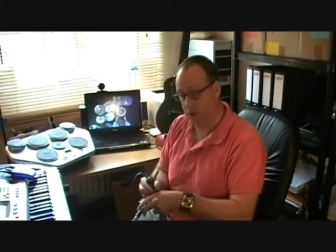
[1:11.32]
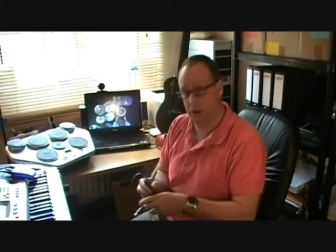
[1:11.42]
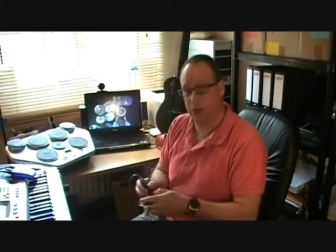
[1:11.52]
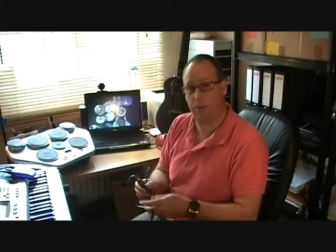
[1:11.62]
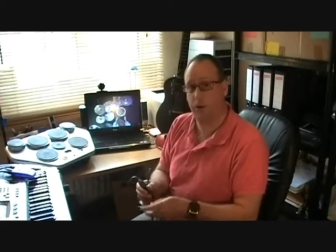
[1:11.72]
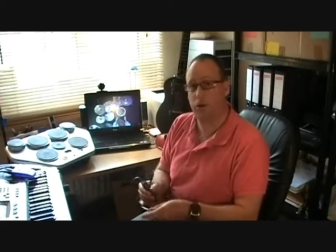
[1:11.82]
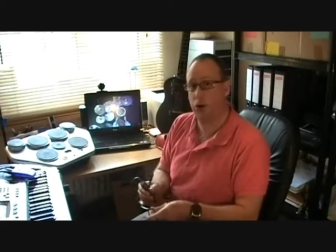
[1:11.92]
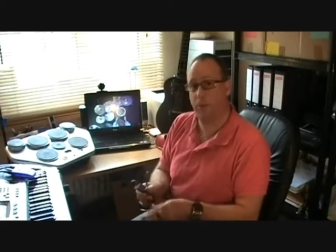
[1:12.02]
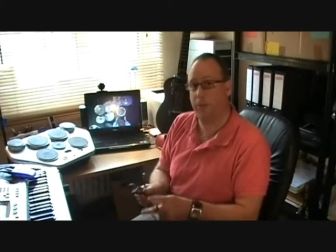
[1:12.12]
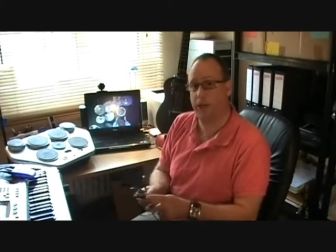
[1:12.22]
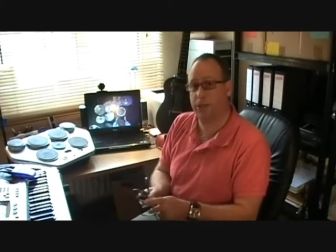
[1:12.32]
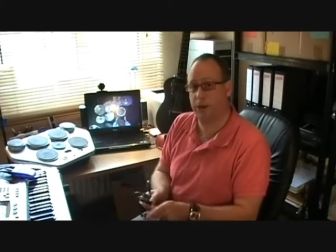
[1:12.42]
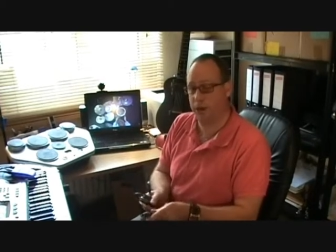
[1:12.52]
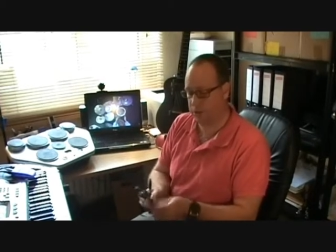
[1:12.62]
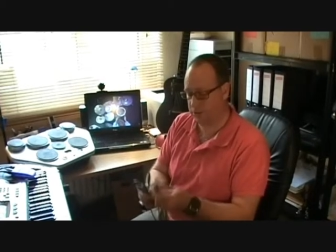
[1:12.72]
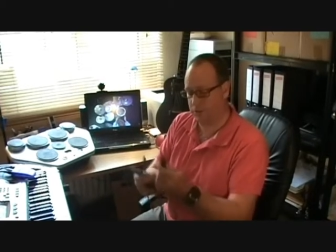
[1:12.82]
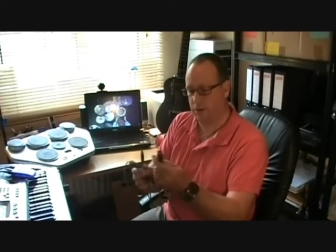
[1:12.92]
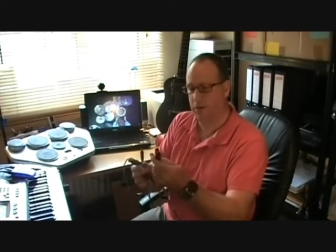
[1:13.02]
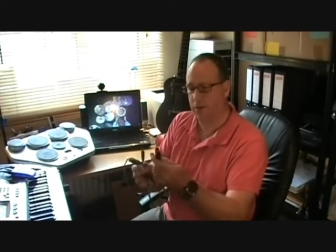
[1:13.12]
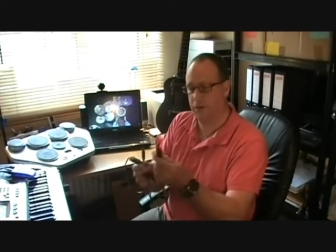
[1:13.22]
the, the most complex part
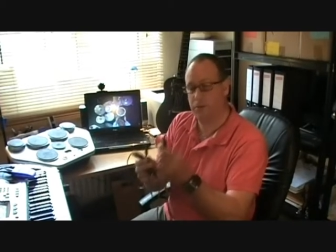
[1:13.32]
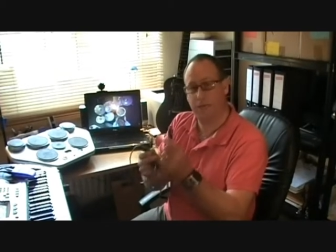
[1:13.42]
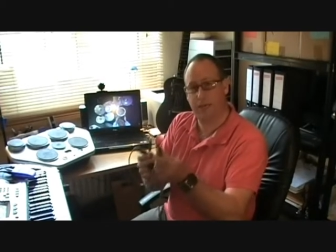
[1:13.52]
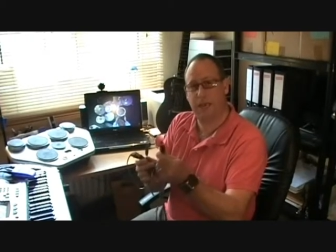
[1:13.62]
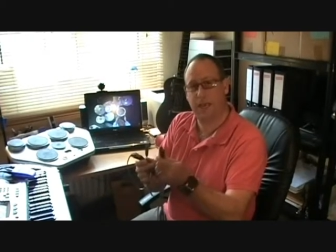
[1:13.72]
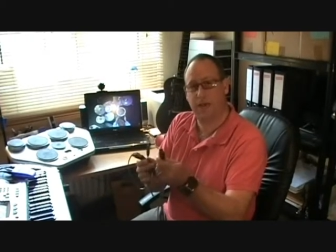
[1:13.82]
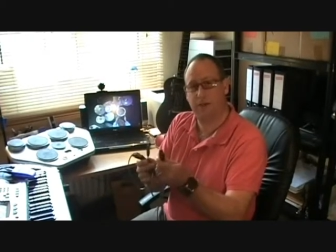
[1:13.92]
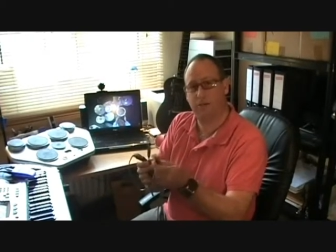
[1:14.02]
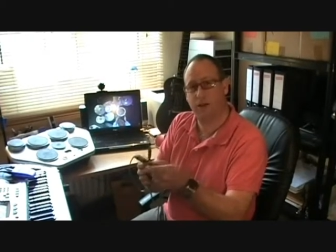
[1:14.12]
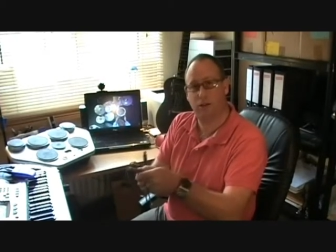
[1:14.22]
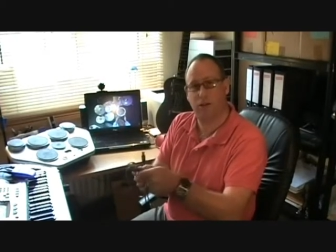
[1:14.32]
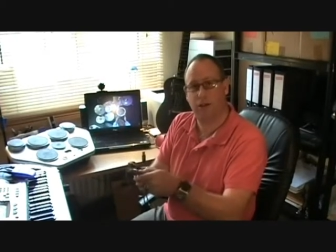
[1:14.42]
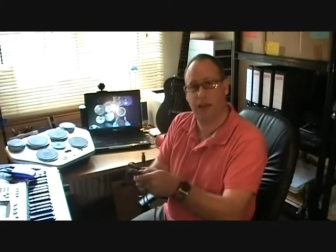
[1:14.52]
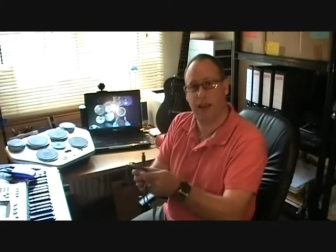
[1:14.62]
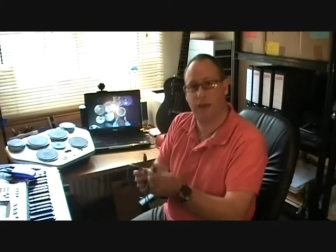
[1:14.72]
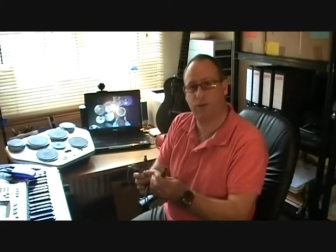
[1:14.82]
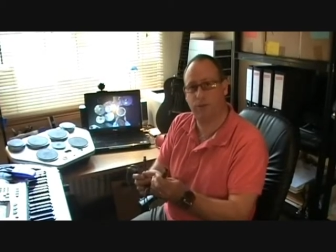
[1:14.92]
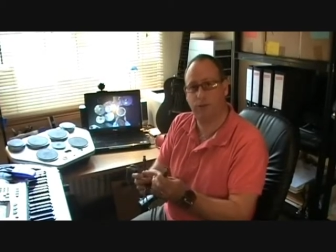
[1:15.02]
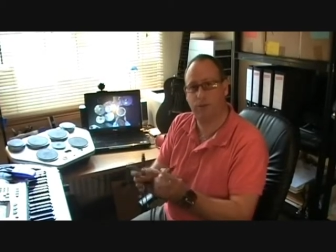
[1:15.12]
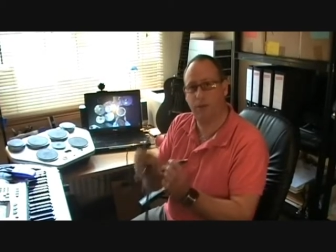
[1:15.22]
is MIDI in goes to MIDI
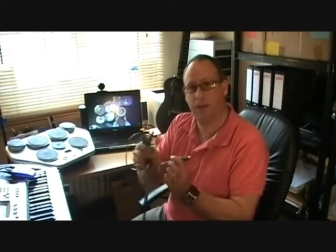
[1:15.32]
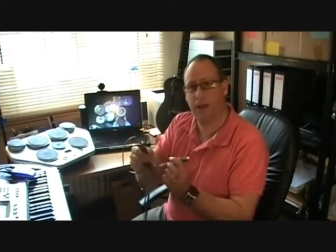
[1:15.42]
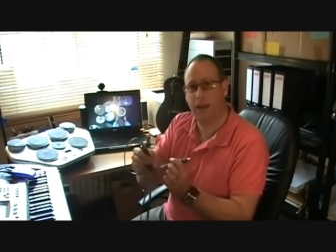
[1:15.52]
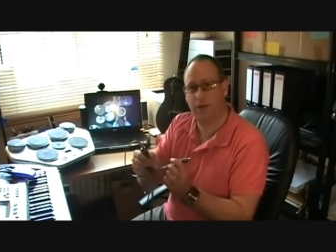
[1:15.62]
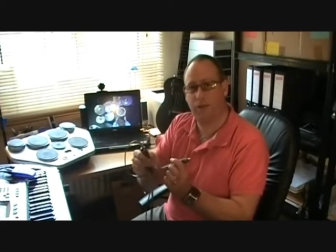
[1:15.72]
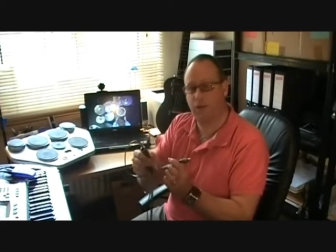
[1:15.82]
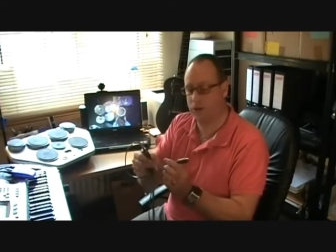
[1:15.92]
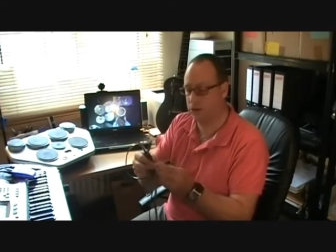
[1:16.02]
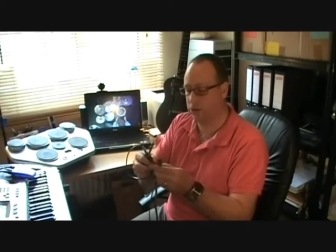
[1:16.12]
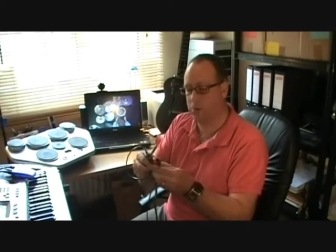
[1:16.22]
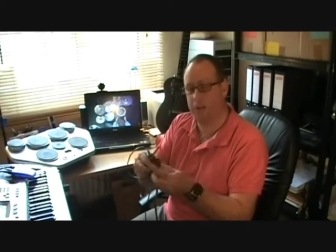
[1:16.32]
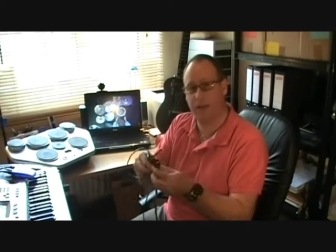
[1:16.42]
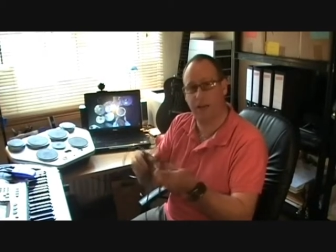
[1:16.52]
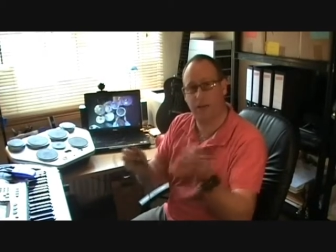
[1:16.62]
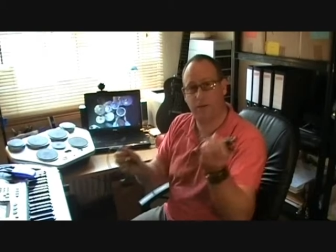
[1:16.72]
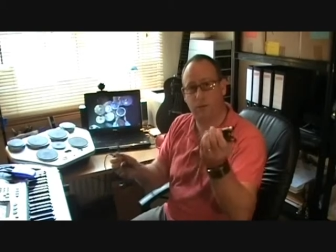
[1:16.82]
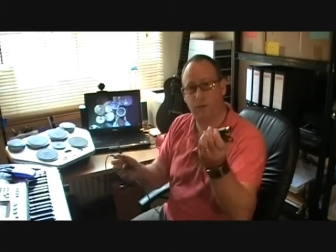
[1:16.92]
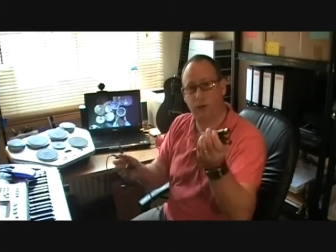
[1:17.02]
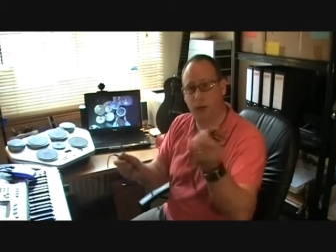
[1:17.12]
out and MIDI out goes to MIDI in with your